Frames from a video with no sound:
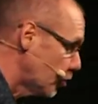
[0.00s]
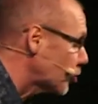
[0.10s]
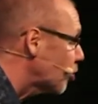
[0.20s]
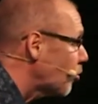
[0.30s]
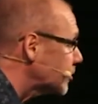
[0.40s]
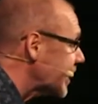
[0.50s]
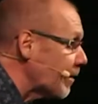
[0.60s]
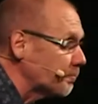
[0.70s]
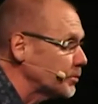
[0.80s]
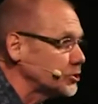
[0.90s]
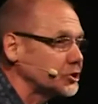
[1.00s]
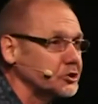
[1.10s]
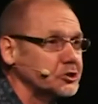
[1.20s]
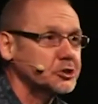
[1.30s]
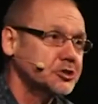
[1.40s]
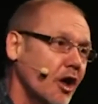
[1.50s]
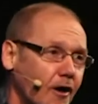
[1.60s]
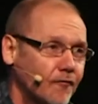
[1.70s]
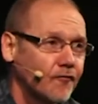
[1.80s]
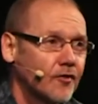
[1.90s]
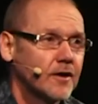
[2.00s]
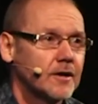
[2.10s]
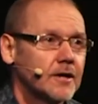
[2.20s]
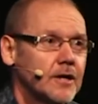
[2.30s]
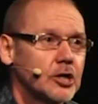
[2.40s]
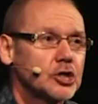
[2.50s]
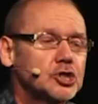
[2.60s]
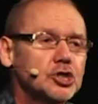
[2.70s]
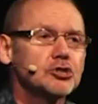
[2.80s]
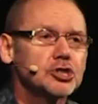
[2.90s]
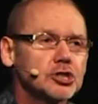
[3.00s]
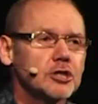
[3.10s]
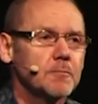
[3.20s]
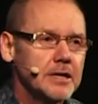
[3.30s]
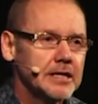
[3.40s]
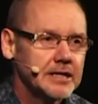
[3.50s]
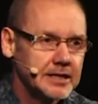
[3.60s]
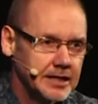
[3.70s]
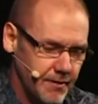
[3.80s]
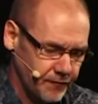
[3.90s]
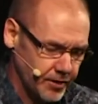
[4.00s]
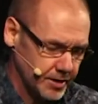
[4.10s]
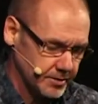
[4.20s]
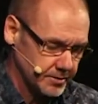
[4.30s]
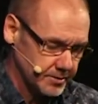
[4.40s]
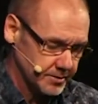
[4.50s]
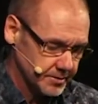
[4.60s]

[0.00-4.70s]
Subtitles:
and look at what's happened to the stuff, because you should have been giving,